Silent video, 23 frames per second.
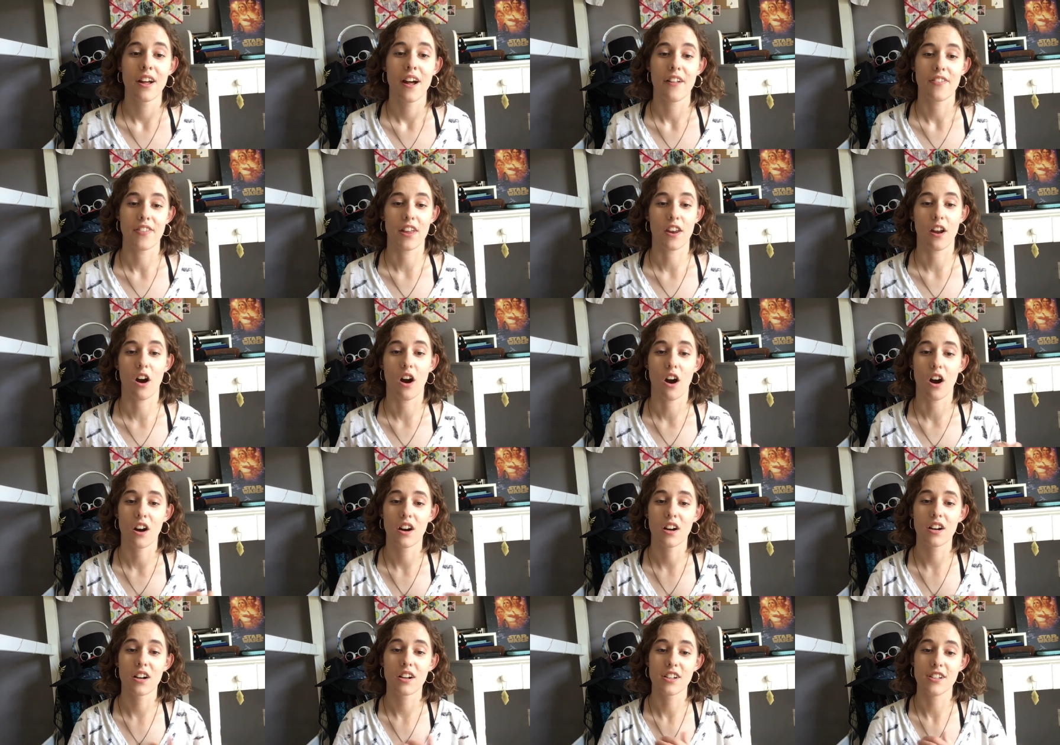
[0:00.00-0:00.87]
that
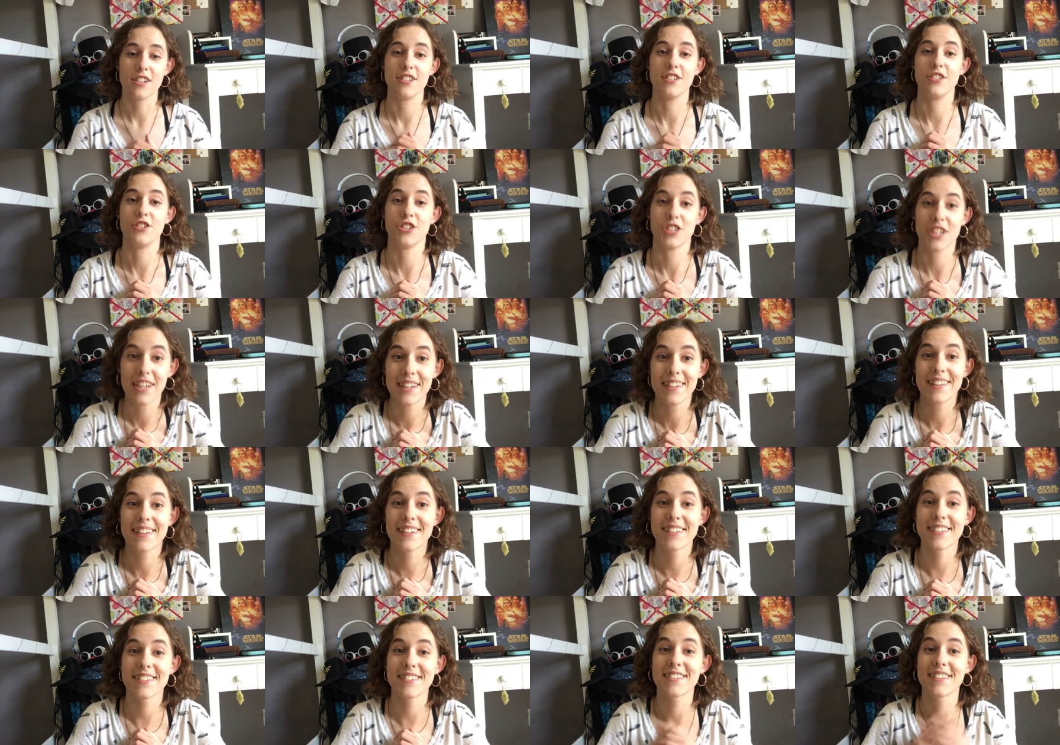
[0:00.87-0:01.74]
our
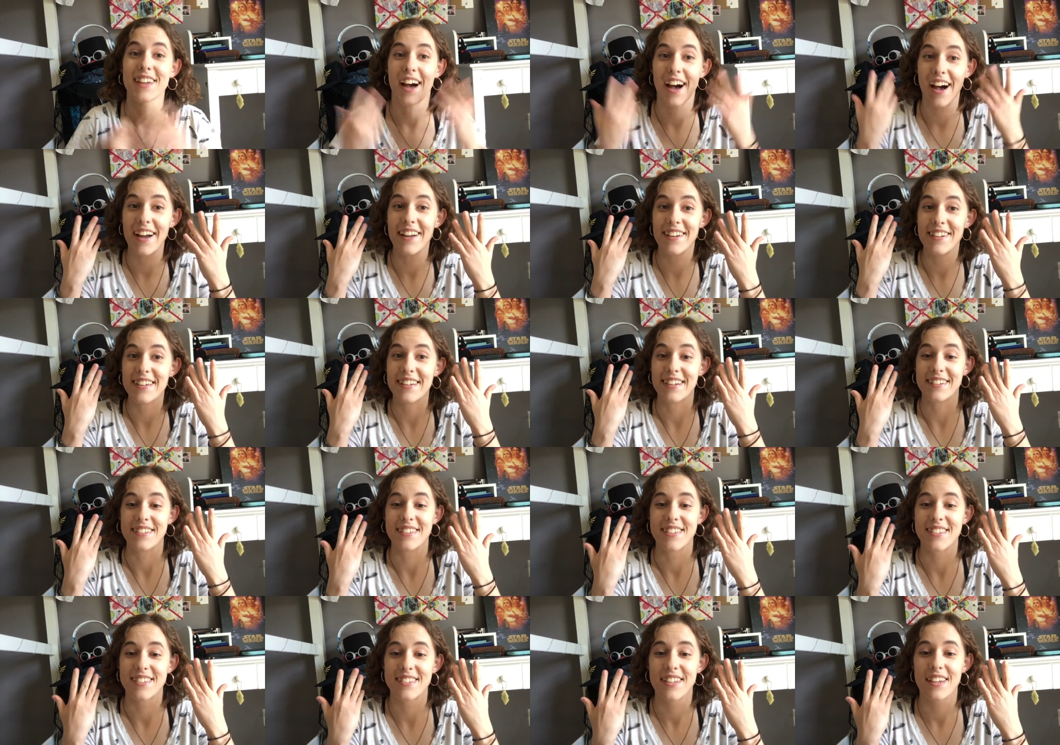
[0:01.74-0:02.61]
genius
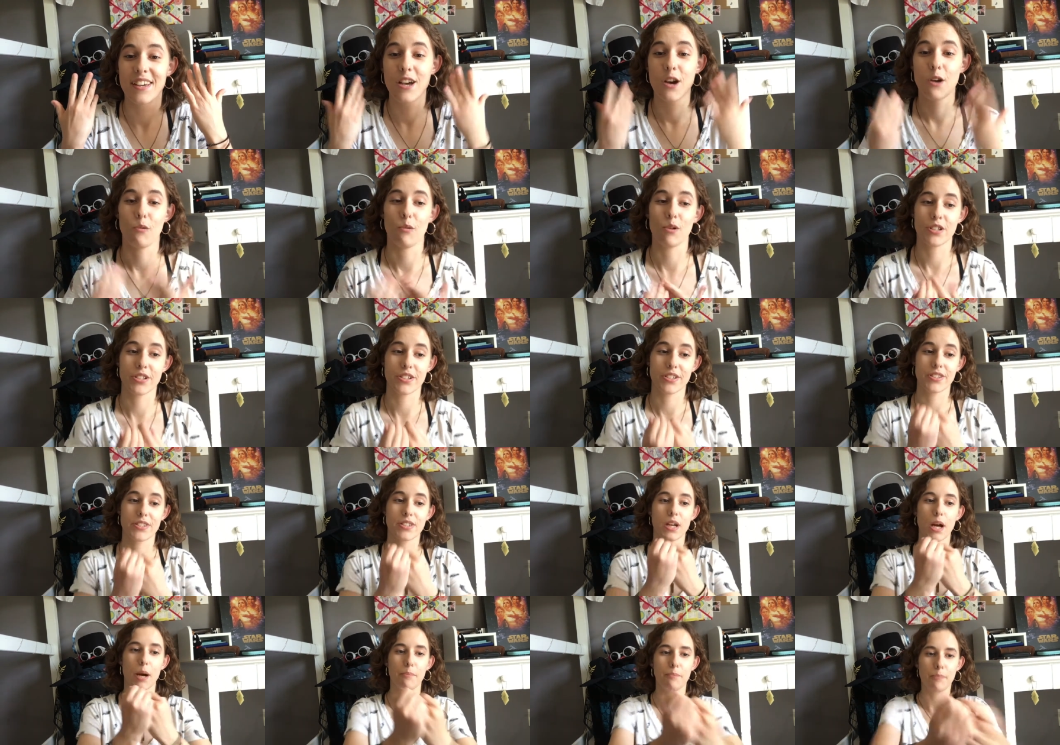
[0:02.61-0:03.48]
ideas would
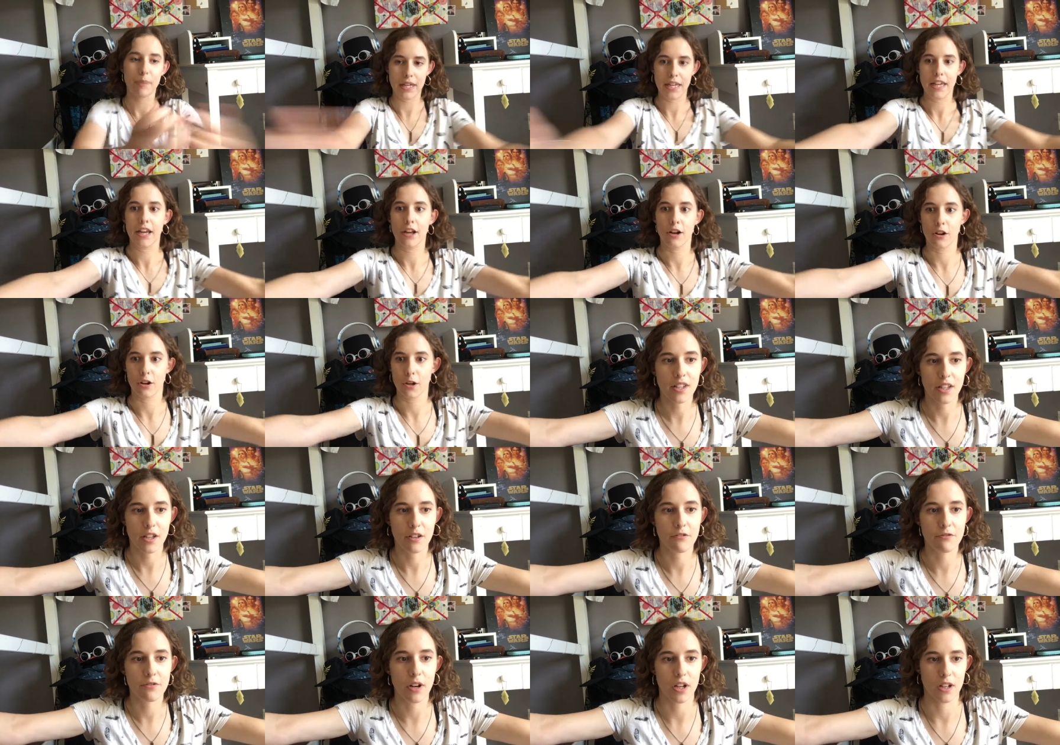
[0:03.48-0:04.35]
just appear
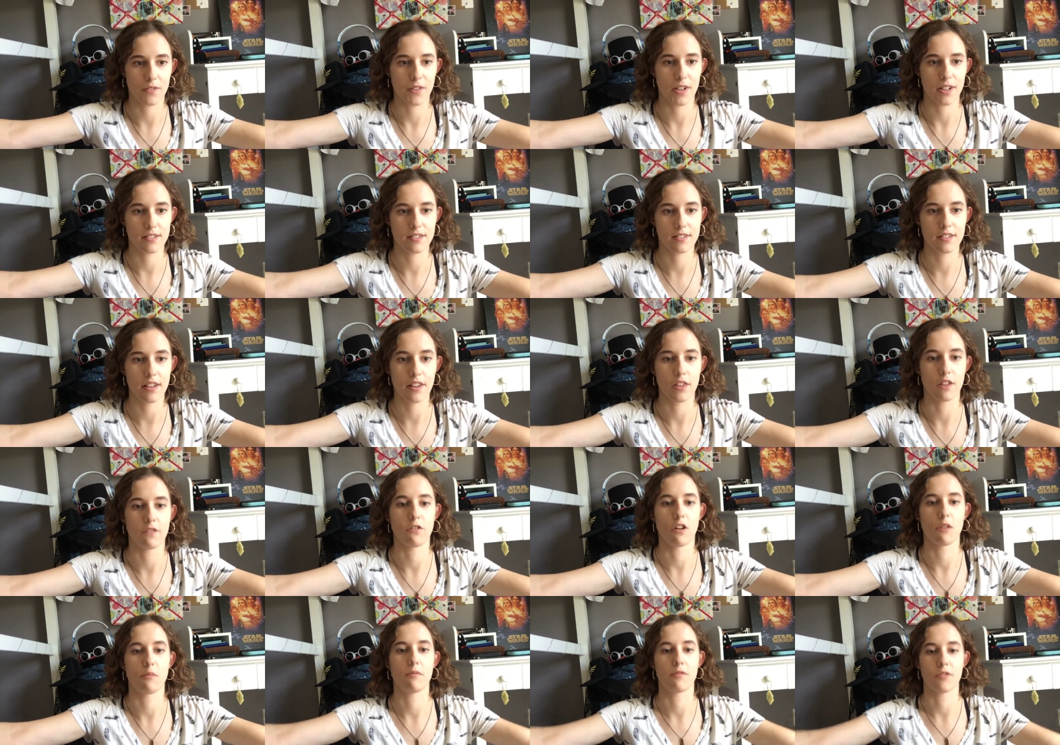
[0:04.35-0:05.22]
in front of us in the
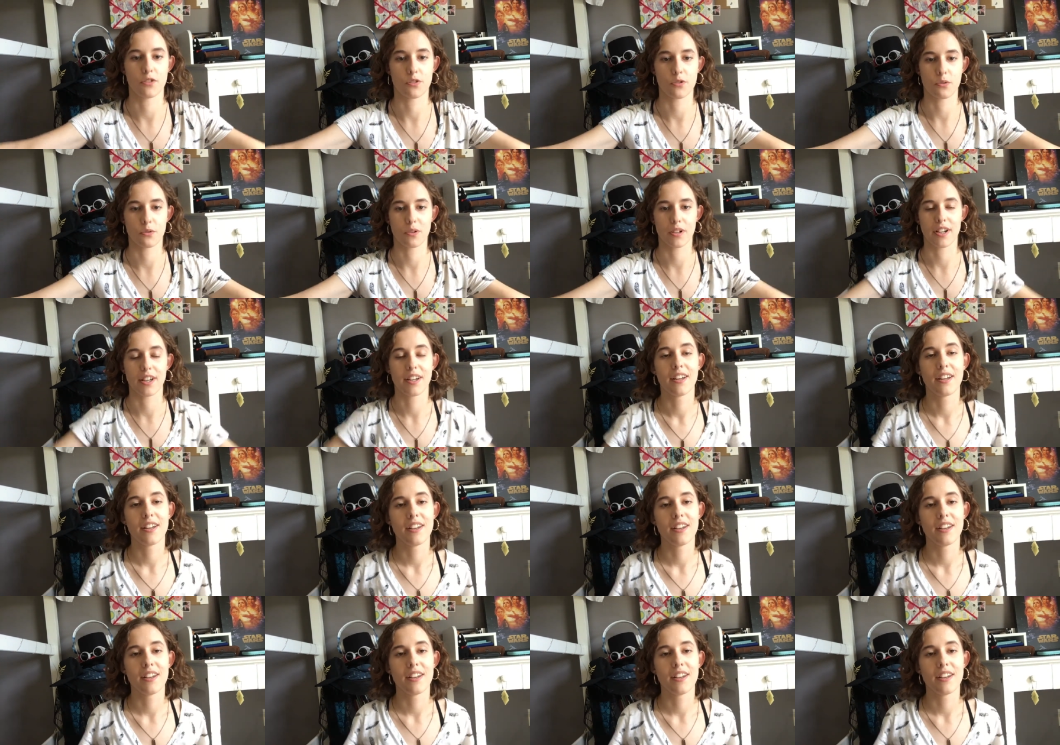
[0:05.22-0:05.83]
form of a story.